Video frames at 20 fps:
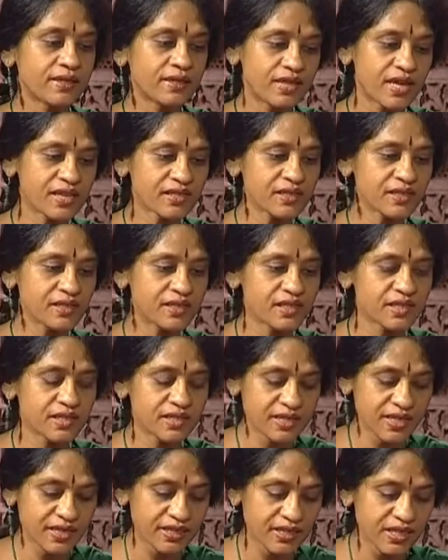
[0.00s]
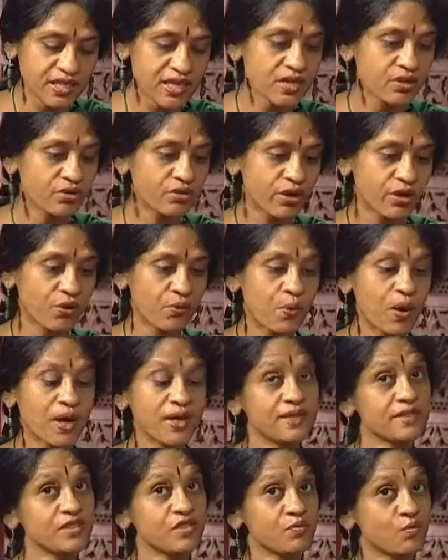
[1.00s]
Thus, this technique
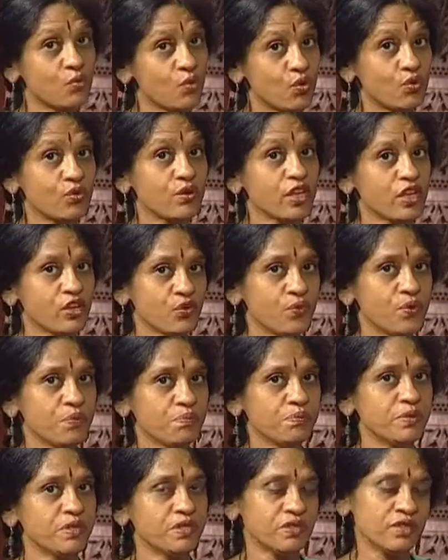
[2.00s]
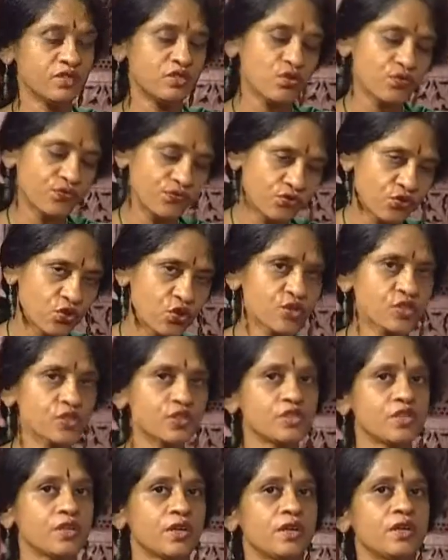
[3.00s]
requires more equipment, and of
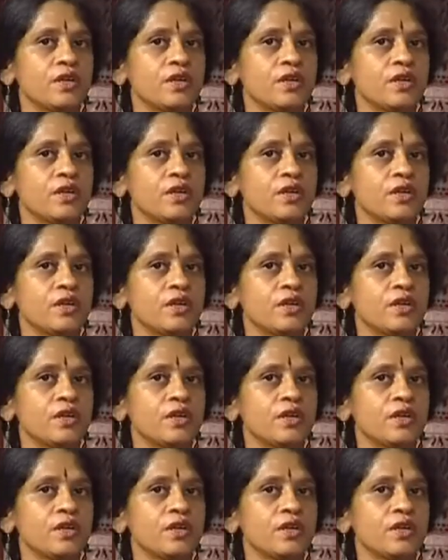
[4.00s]
course,